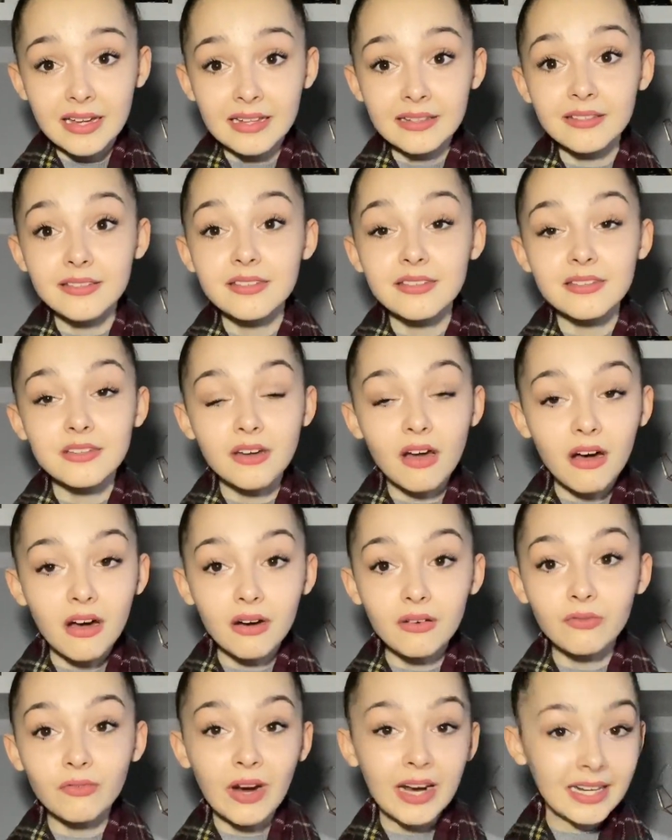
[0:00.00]
And
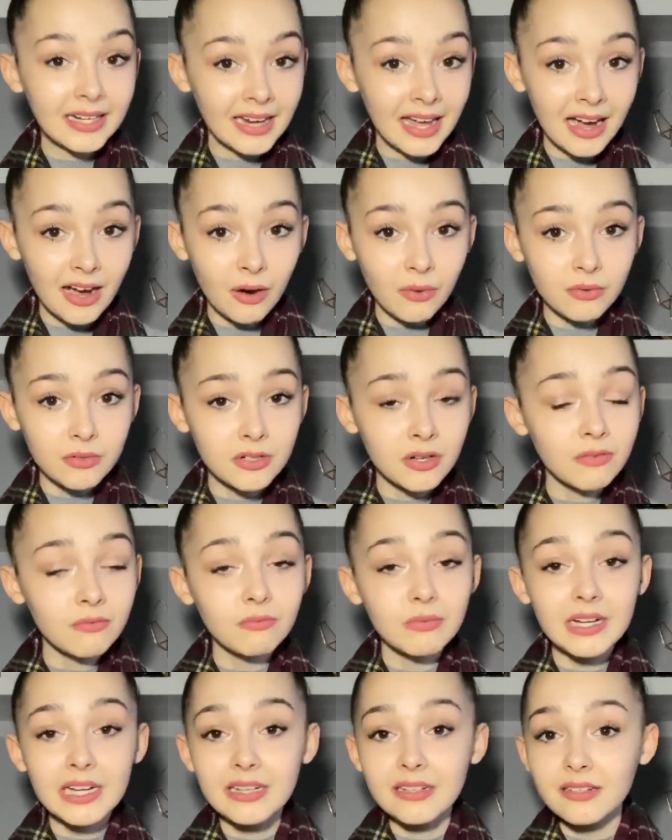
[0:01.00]
start right now.
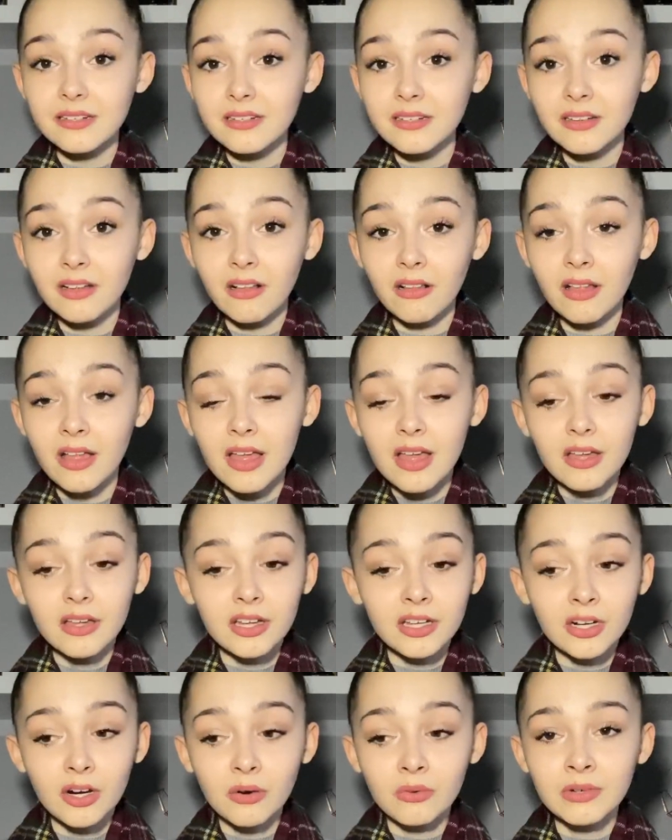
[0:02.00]
Don't wait till,
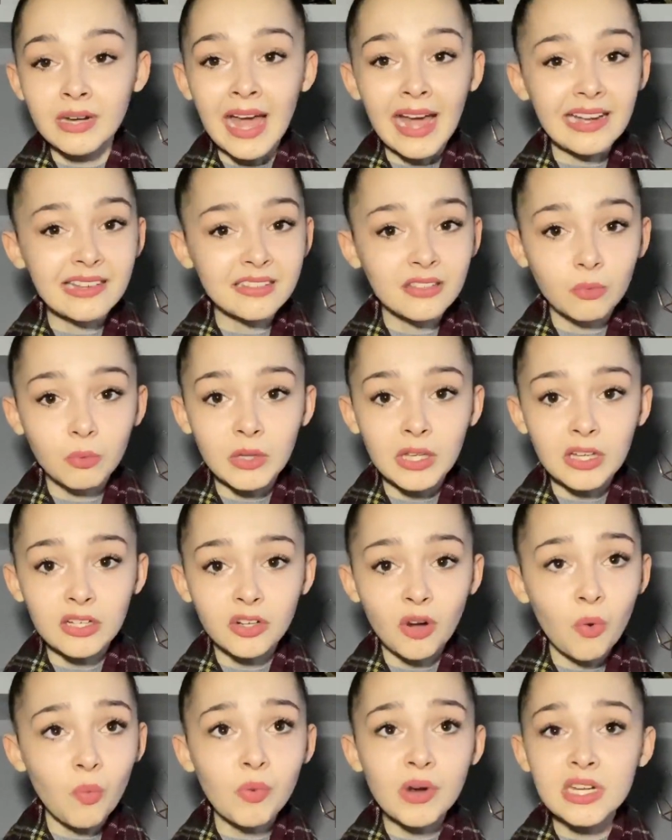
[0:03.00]
you know, next week.
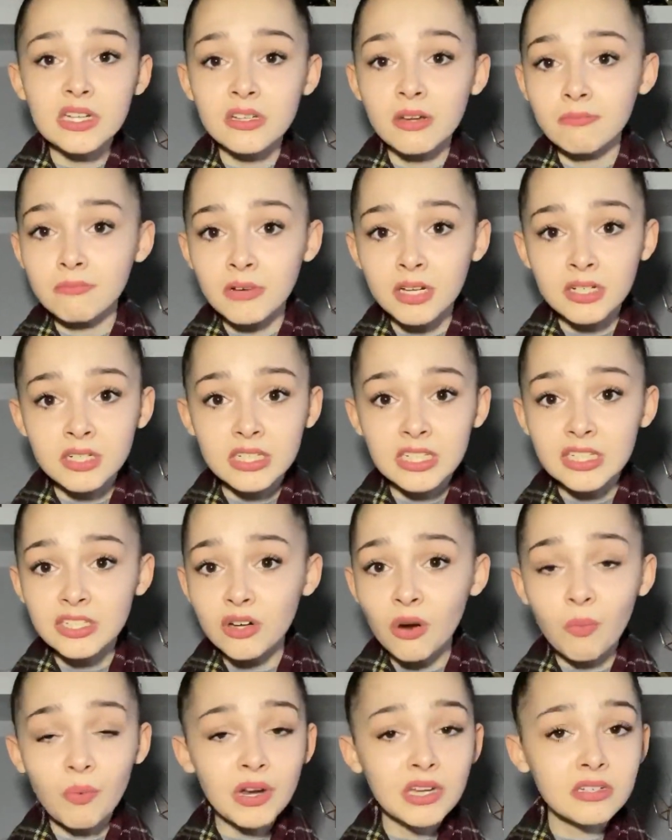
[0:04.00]
Don't wait till Monday.
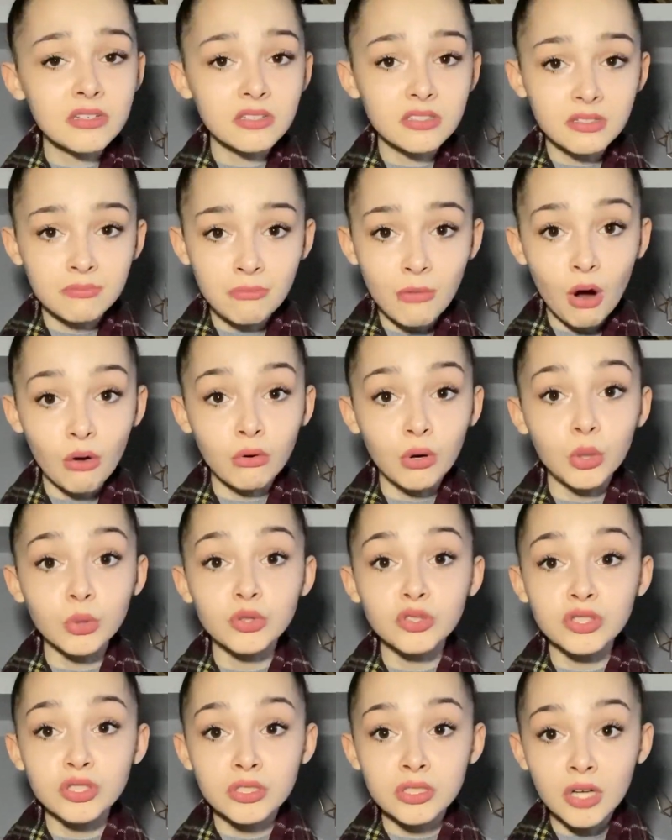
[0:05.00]
Don't wait till tomorrow.
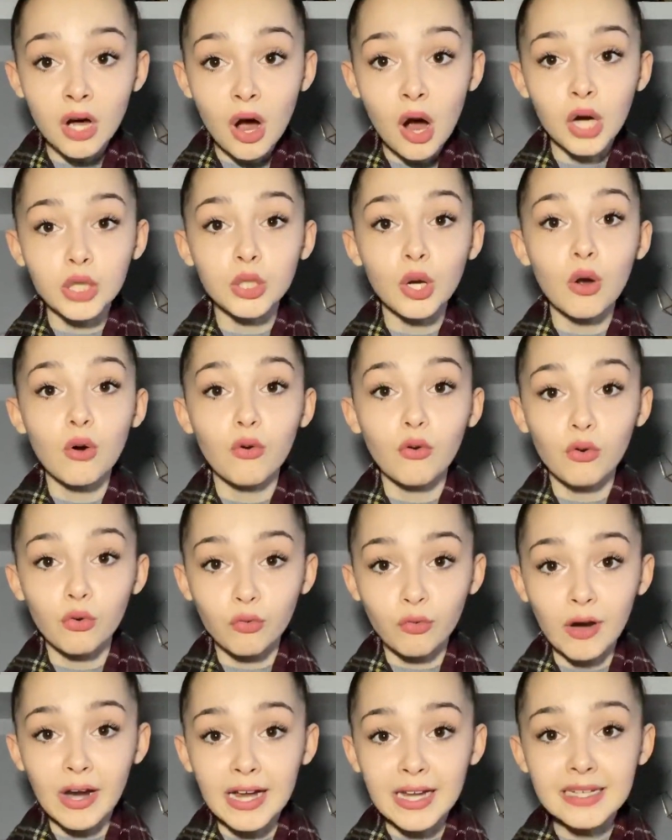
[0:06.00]
Start
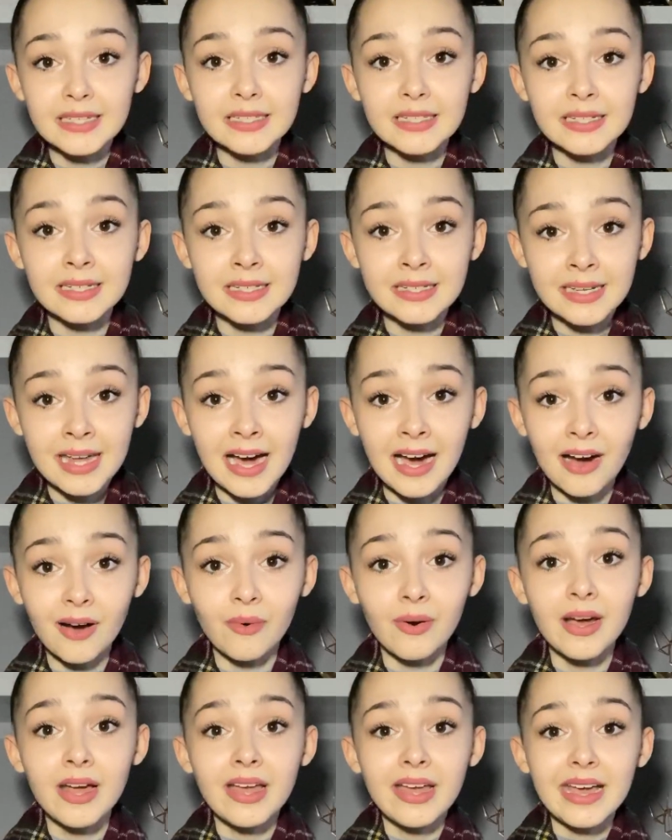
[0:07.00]
right
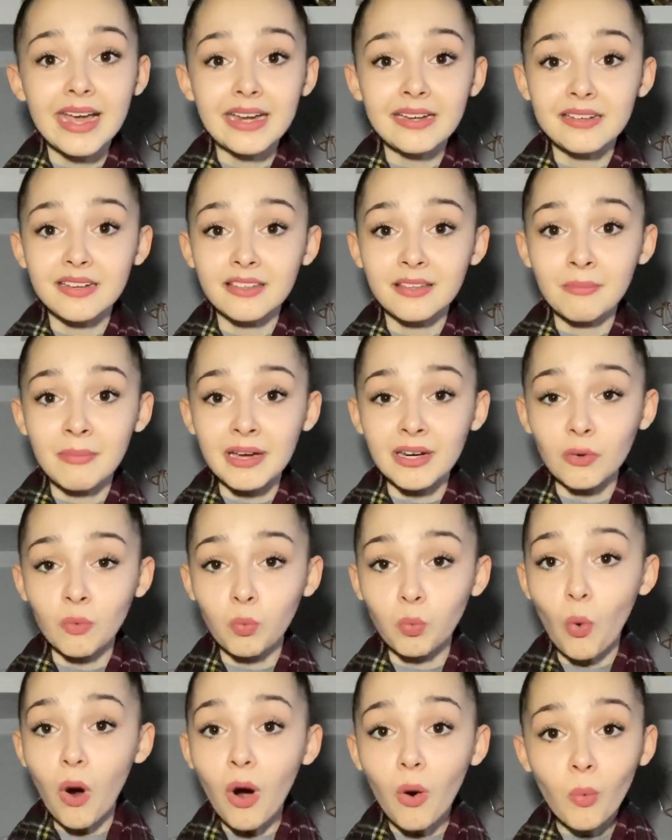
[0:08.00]
now. It doesn't matter
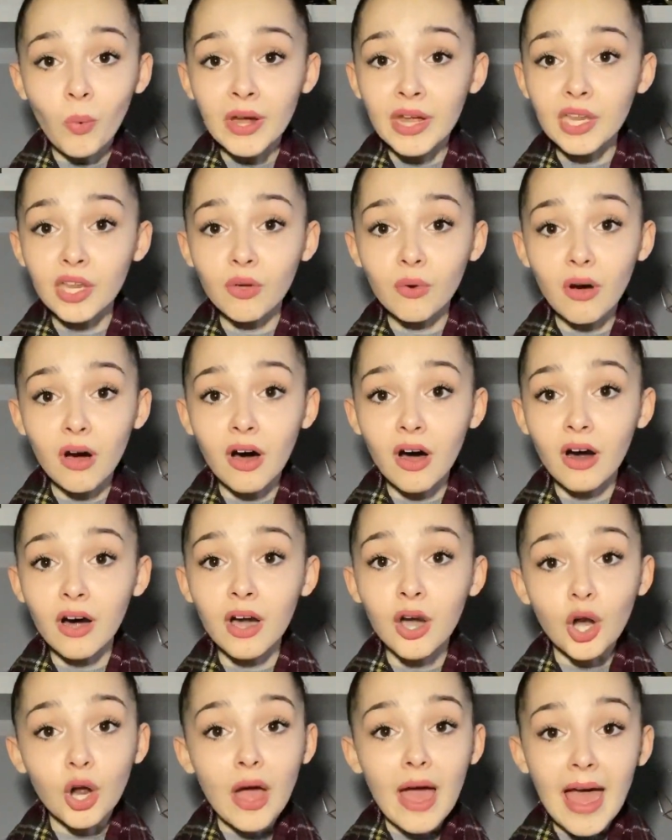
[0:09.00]
what weight you
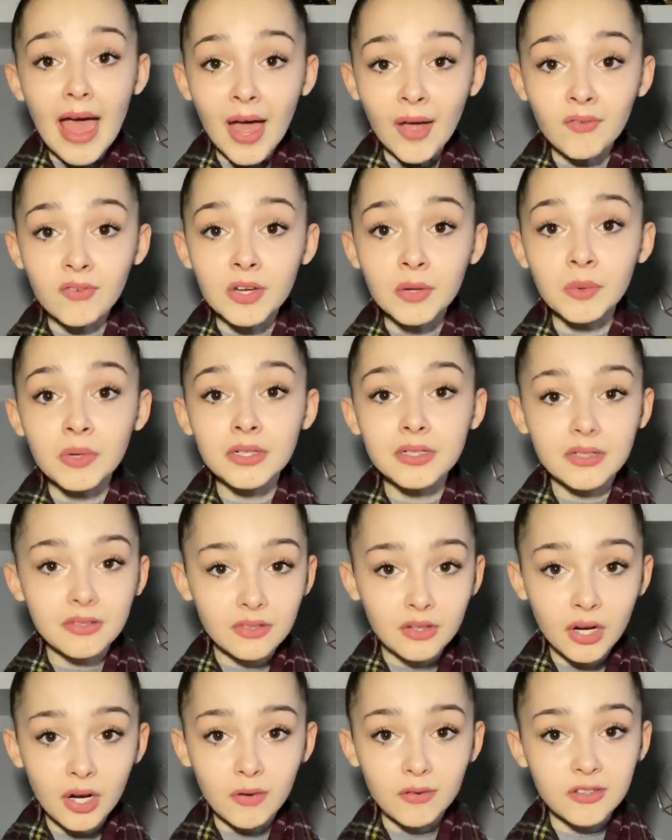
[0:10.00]
are, everyone
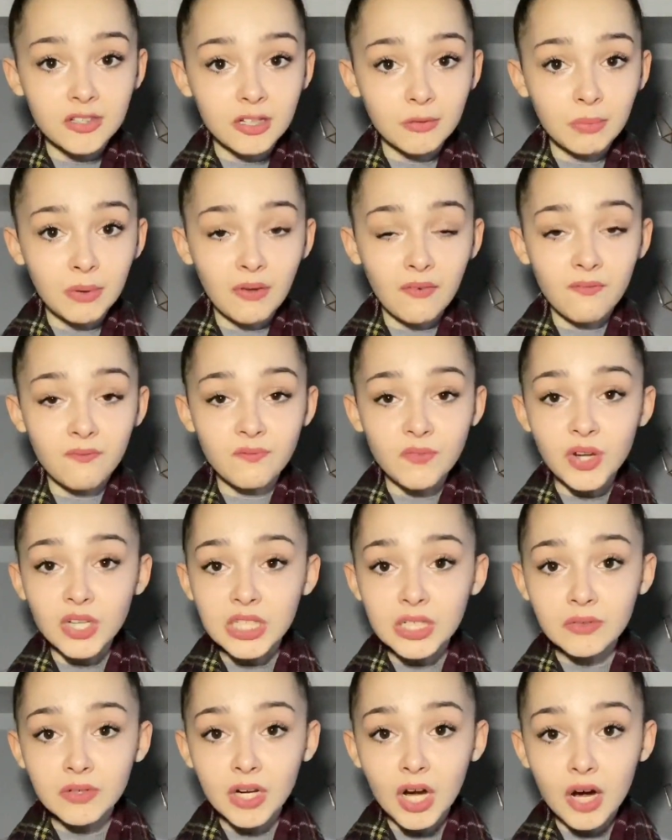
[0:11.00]
deserves to be
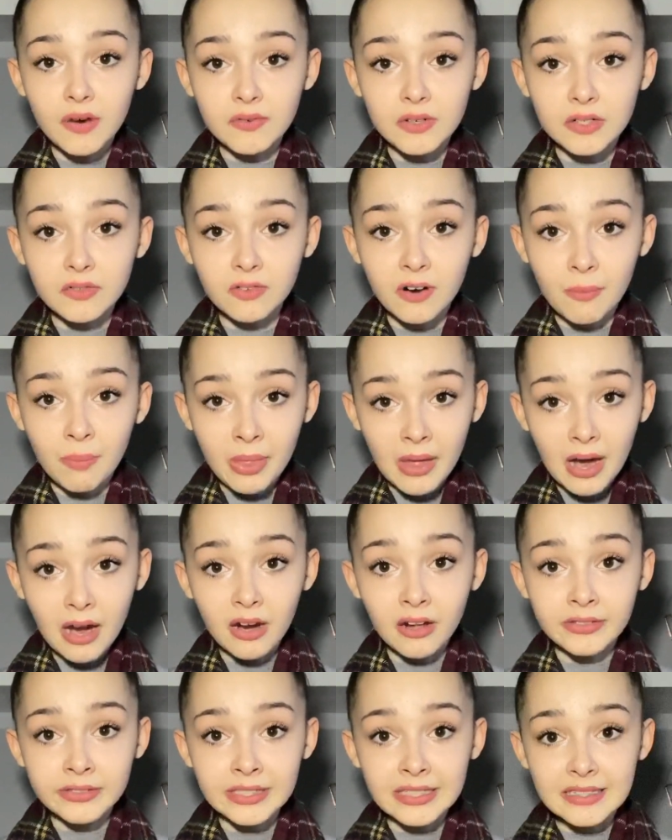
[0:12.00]
fully recovered from their
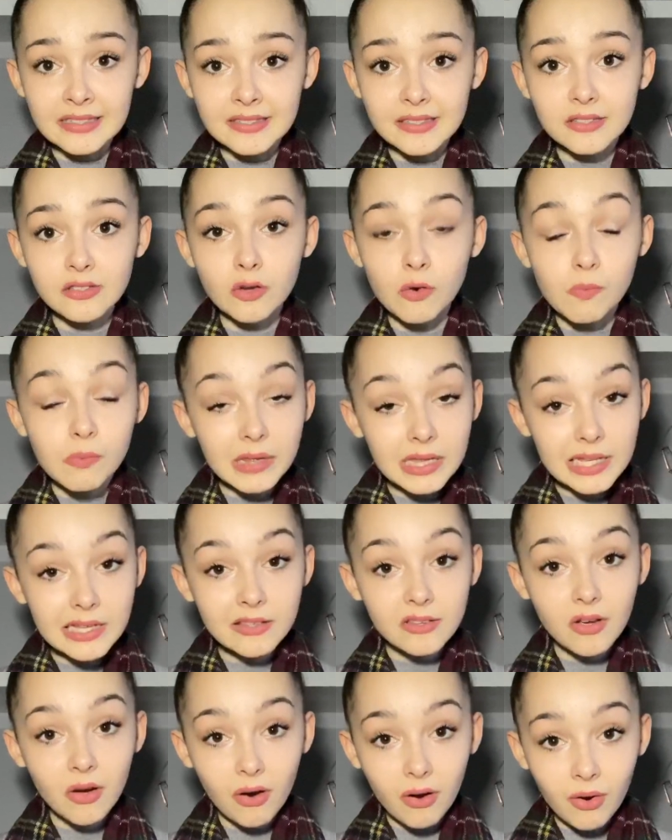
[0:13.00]
illness, so
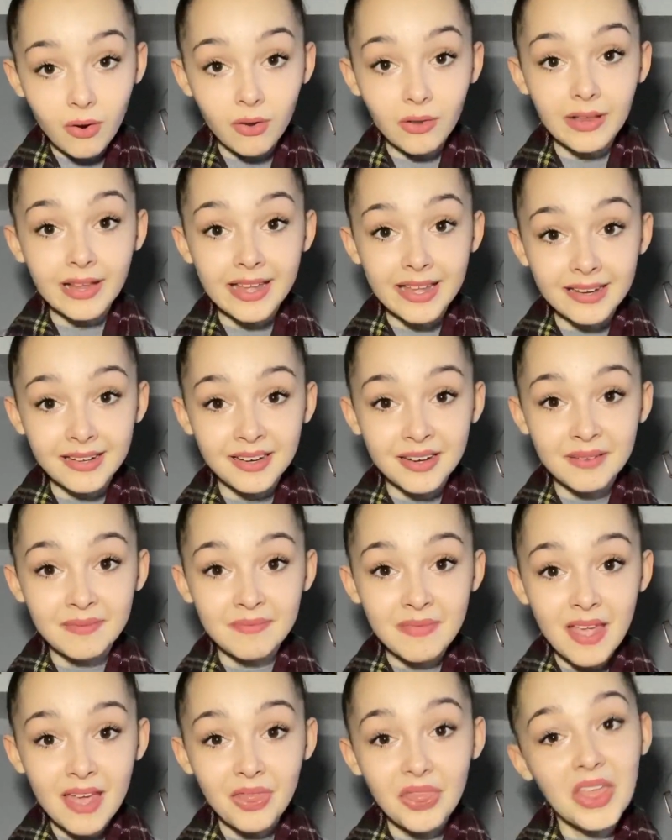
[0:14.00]
please go all in.
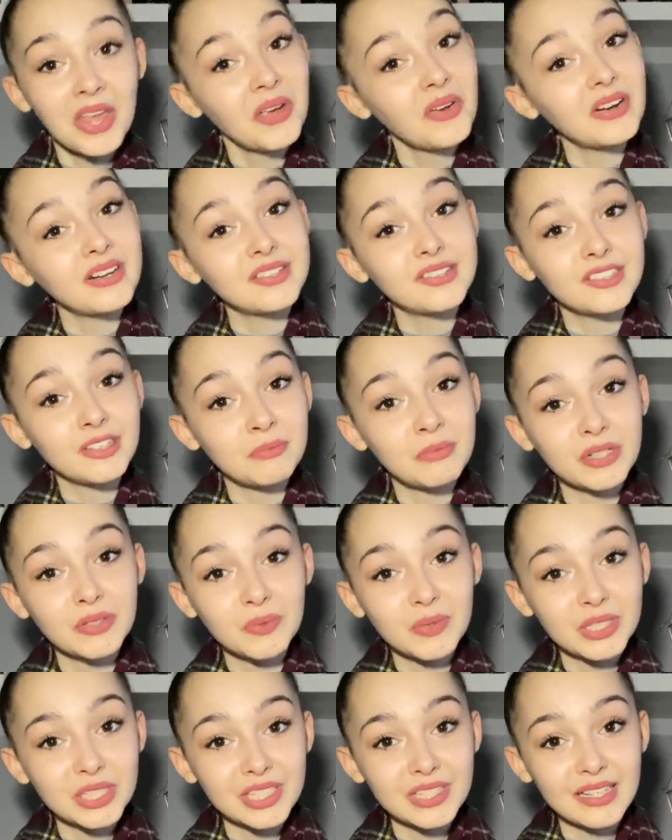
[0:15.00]
Thank you guys so much
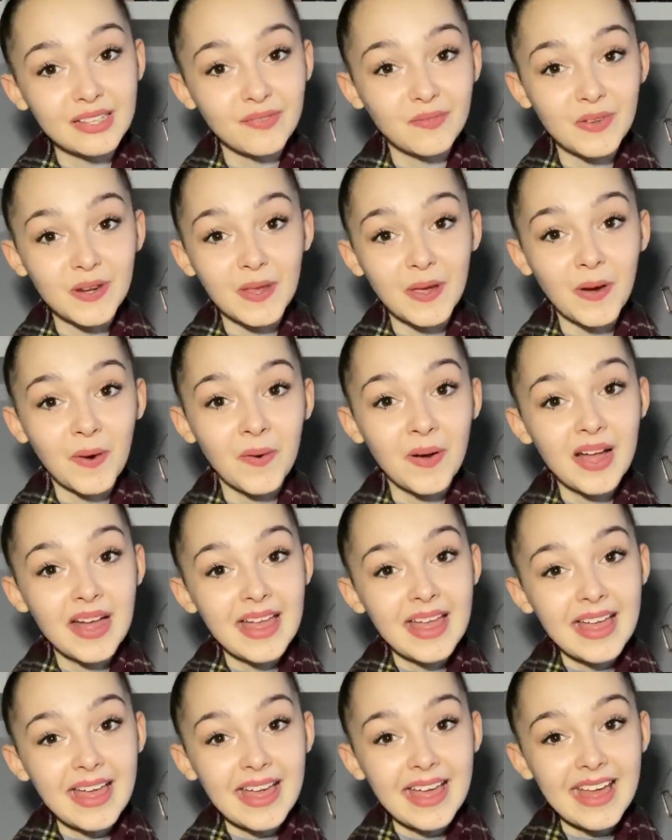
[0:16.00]
for watching this video,
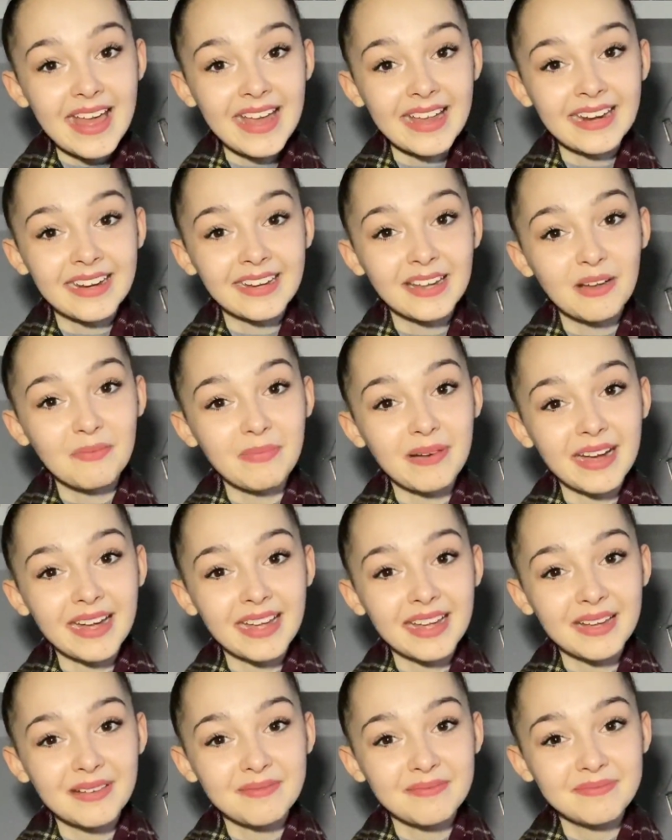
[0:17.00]
and
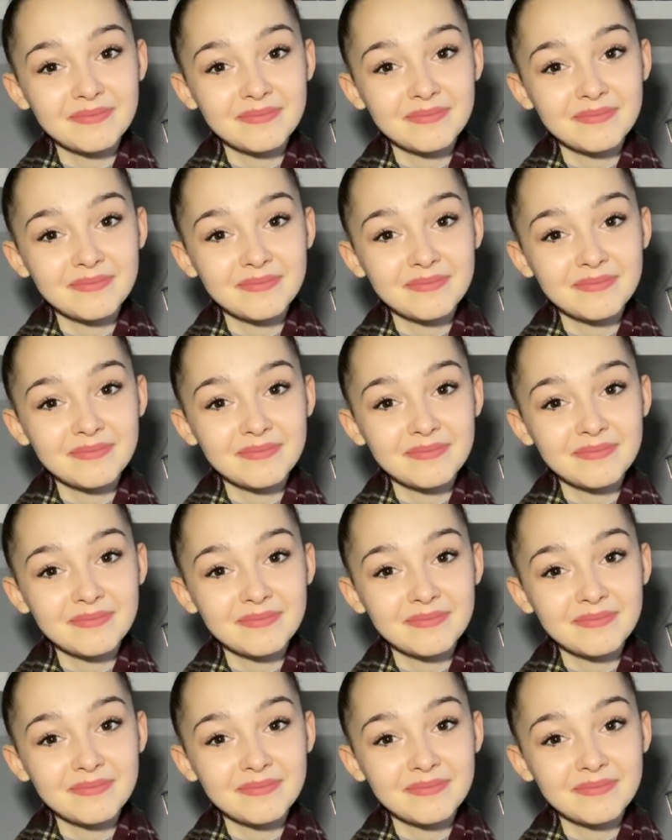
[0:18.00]
goodbye.